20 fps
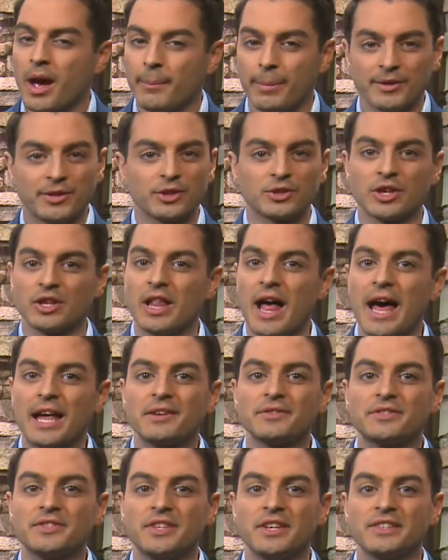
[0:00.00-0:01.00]
But there's a
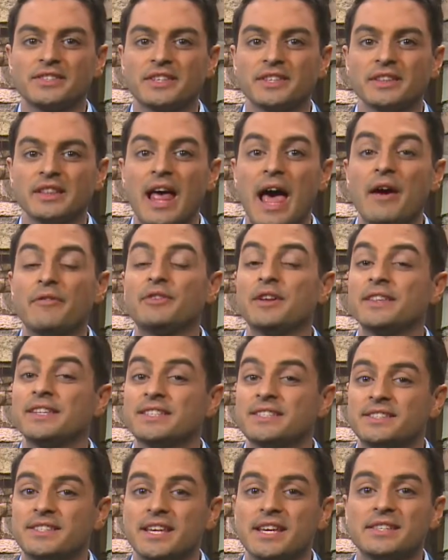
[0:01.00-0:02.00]
lot of season left, and
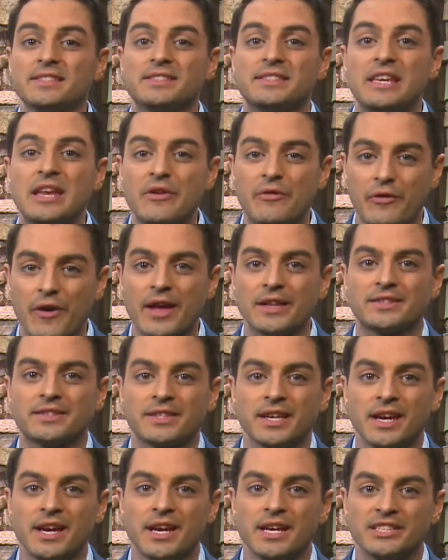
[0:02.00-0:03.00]
the C's
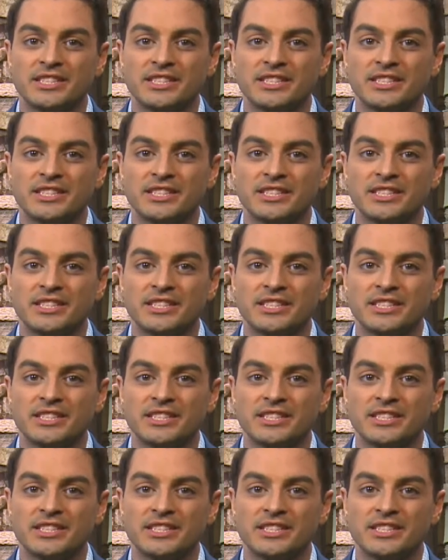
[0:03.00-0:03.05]
defense